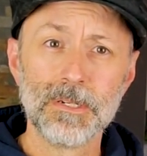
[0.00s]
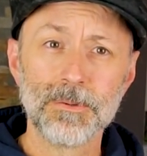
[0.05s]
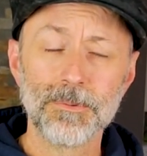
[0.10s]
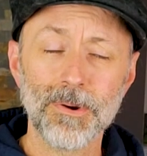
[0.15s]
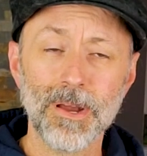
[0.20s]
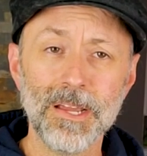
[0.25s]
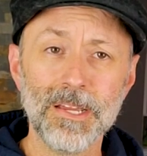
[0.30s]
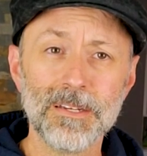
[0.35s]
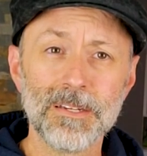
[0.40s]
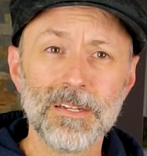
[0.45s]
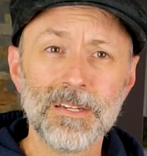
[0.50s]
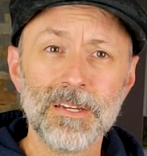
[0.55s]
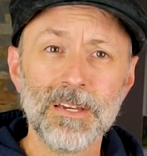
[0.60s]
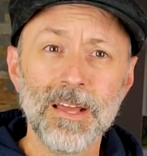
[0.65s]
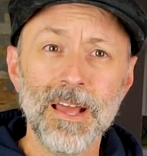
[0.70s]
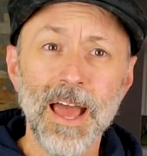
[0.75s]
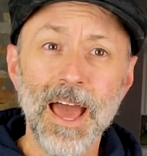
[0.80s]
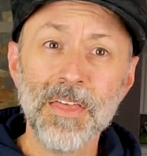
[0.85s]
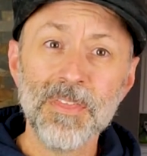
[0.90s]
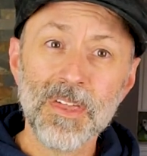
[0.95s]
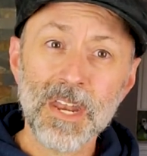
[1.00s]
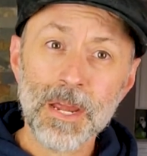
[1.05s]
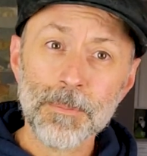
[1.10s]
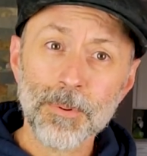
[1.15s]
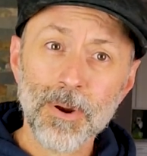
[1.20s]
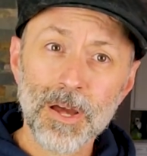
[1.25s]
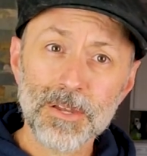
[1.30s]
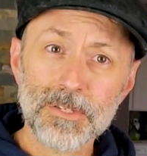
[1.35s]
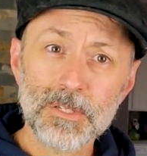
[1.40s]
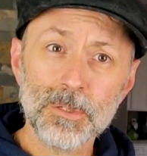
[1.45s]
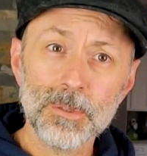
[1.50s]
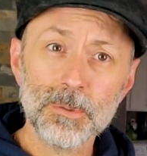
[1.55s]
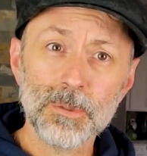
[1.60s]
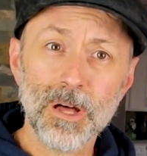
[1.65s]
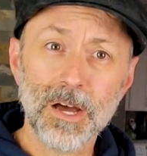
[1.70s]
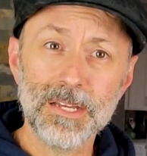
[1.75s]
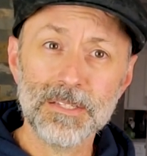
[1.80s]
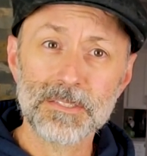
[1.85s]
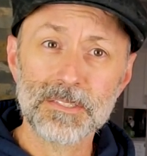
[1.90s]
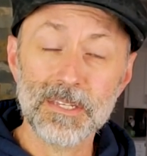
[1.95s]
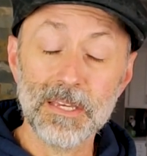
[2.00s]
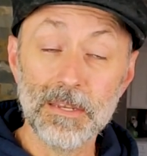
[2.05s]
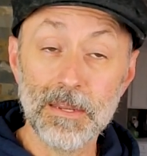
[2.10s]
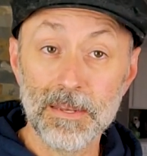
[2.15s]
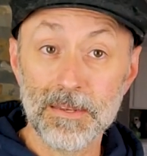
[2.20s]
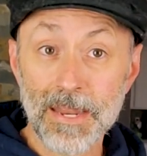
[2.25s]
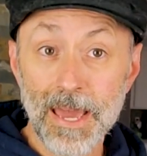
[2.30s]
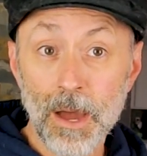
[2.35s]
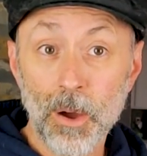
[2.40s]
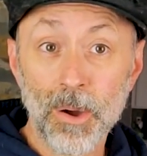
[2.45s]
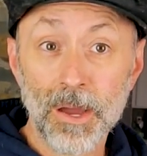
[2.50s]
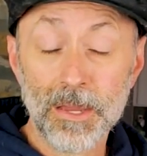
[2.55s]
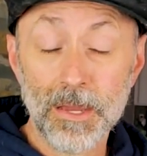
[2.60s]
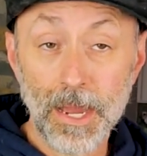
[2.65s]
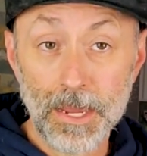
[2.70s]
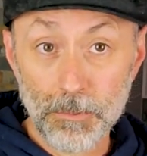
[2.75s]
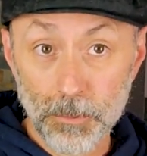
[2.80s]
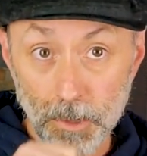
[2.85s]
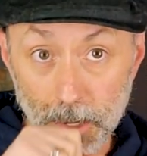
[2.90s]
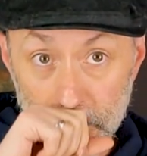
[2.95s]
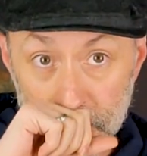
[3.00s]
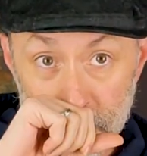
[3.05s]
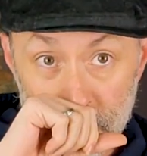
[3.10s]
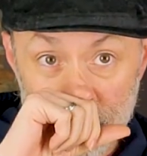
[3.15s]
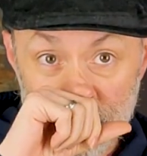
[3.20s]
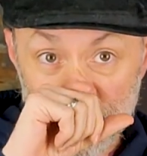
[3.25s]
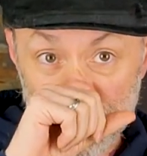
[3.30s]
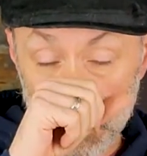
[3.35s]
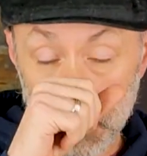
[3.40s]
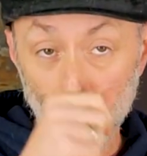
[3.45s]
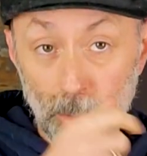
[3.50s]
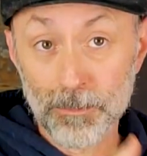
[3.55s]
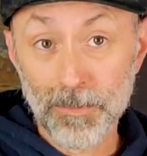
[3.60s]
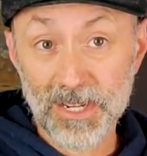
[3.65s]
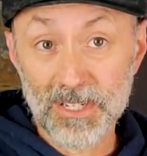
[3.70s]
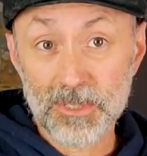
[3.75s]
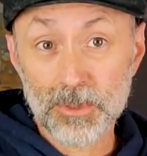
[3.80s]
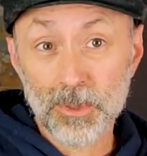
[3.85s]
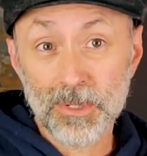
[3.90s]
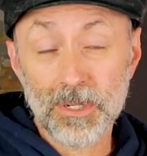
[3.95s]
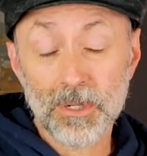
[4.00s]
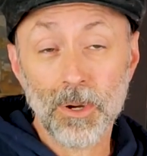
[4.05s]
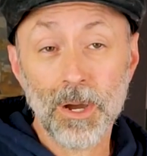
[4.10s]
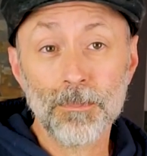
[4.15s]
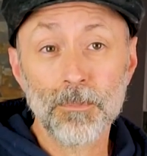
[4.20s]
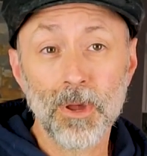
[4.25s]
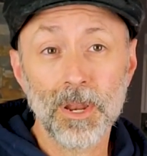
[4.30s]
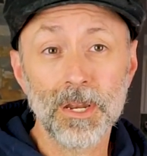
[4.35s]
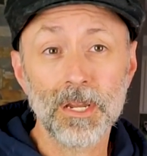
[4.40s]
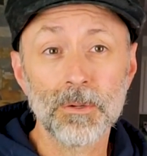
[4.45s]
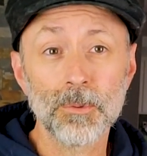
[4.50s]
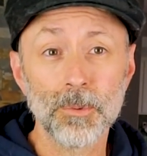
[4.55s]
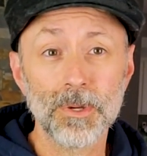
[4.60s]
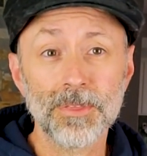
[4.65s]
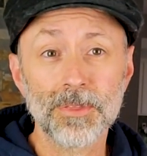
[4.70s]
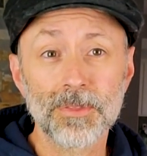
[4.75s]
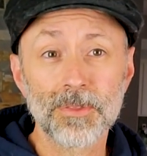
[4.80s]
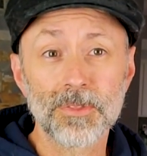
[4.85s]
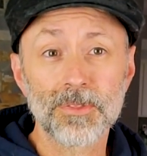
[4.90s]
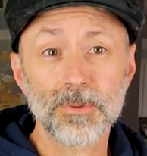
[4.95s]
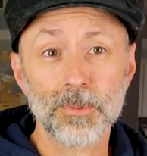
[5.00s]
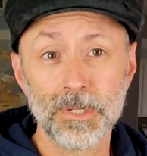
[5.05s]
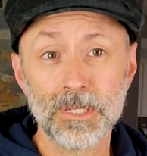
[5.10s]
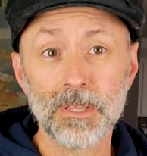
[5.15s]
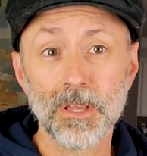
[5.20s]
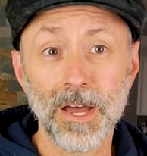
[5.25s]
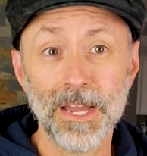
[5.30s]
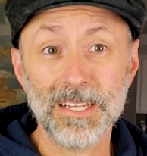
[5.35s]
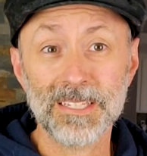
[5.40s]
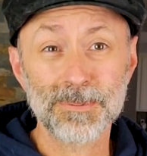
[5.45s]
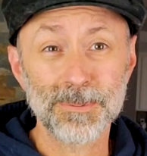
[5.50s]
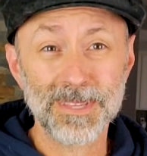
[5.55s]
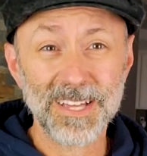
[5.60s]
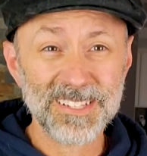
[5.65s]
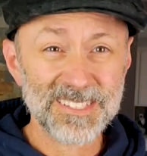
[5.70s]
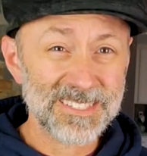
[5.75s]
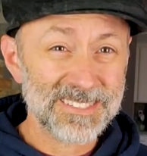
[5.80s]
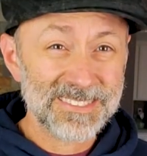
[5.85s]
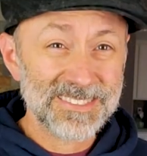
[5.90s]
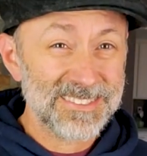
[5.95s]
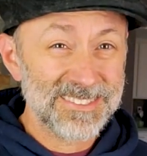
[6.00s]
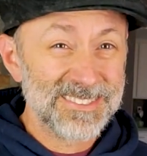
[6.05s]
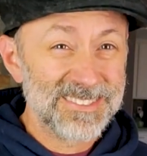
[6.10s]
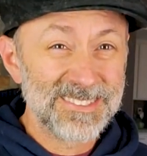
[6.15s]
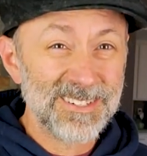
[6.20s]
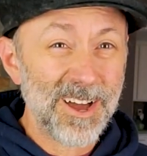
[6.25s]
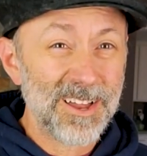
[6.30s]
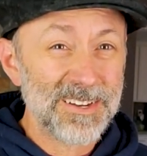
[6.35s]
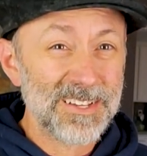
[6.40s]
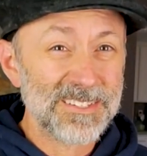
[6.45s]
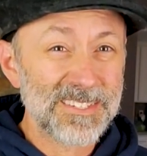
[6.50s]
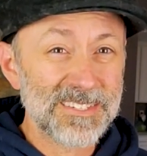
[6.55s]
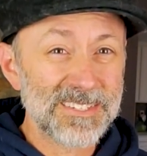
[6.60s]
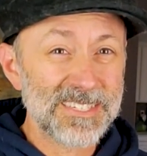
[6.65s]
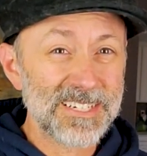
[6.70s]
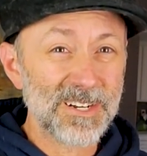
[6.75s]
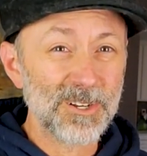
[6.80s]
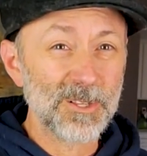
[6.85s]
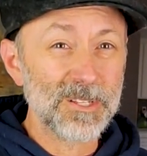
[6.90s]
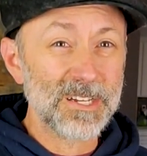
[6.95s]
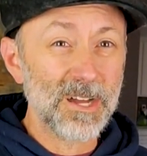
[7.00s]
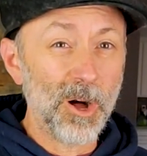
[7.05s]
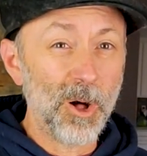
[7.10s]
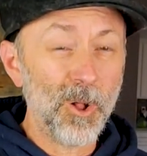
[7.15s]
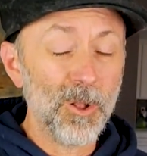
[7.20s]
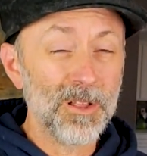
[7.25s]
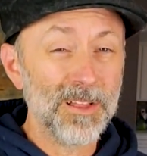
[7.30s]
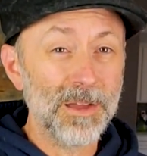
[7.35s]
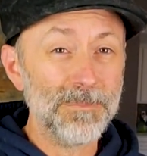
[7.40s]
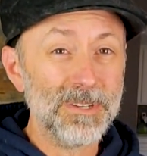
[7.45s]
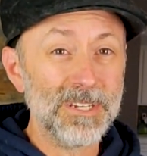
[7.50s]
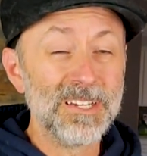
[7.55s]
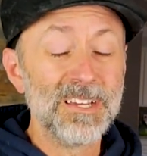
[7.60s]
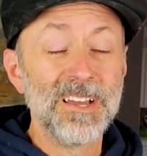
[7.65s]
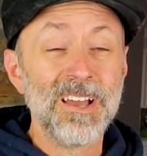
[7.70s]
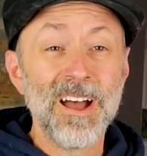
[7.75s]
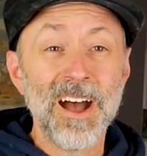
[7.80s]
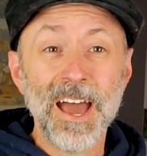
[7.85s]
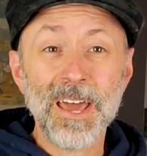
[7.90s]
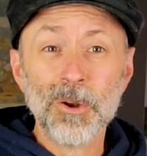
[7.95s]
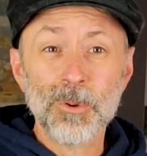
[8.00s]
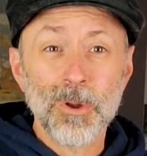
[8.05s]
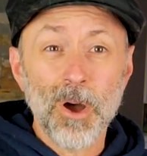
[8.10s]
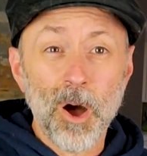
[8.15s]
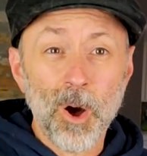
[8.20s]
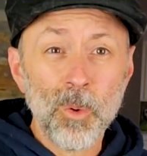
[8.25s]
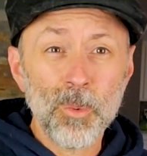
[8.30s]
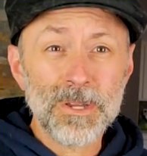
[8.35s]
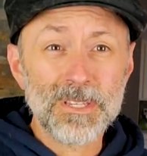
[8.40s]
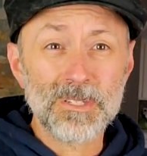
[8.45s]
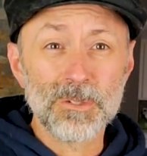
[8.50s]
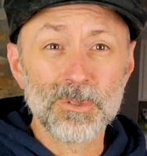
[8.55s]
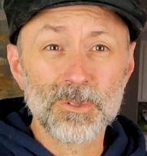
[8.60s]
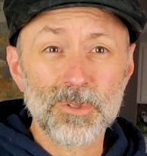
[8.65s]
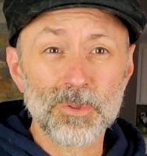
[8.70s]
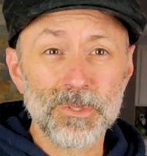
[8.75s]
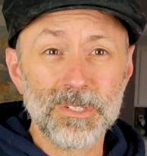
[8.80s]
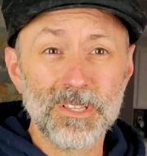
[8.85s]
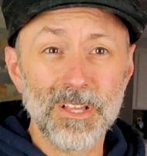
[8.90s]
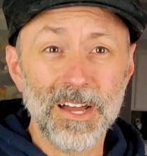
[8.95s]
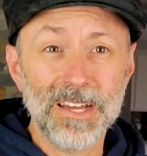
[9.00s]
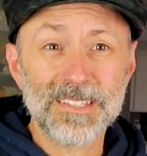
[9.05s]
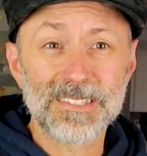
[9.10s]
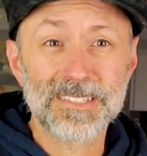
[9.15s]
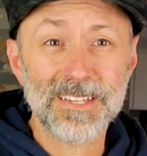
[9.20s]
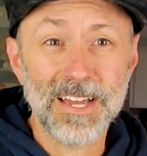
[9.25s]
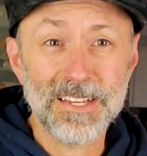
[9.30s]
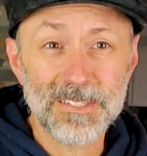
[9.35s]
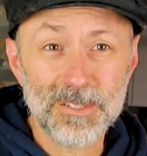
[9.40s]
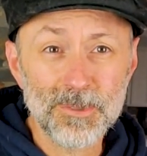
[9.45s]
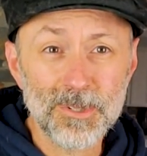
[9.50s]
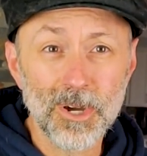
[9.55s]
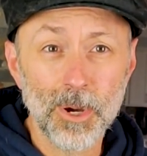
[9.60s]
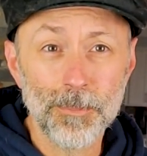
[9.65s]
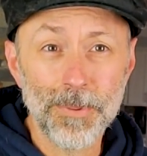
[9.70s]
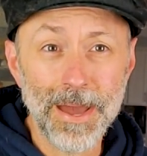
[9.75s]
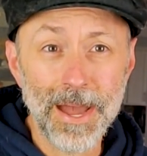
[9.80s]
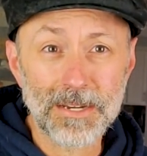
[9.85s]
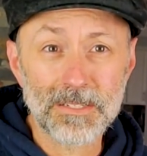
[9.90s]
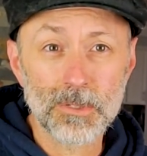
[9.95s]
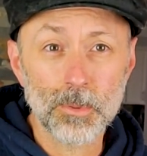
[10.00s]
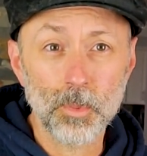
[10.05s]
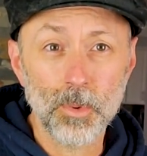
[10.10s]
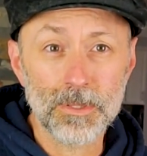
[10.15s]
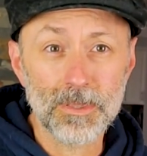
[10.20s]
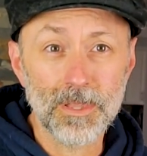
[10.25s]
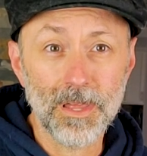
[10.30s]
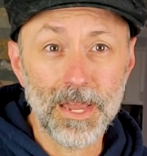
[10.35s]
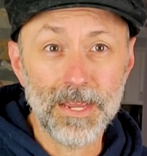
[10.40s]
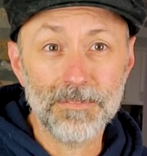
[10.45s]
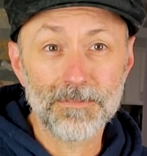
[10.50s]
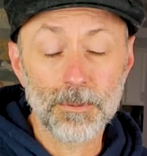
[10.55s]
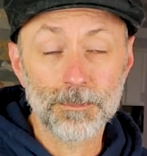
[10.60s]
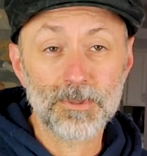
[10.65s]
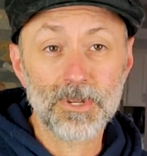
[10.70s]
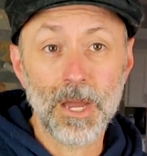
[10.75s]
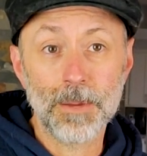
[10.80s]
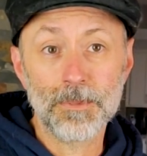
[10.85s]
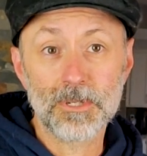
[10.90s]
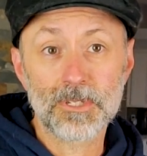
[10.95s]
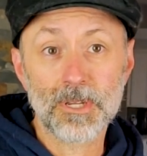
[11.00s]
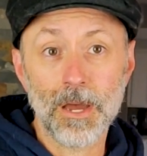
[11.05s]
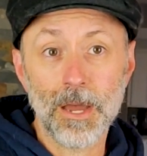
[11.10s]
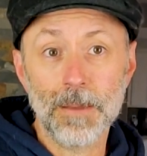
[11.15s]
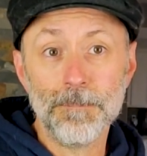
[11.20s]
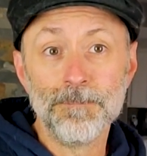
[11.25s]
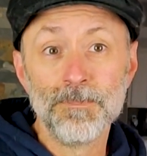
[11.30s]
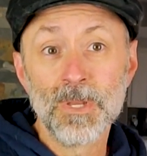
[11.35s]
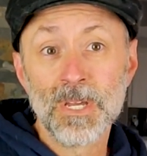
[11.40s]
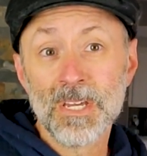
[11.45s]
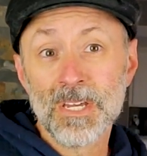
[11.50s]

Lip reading: right? And then I brought two lights in, and now I run, in my studio, I'm running with three lights, but that's not necessarily all. I mean, I don't always use three lights. I do go back to one light from time to time.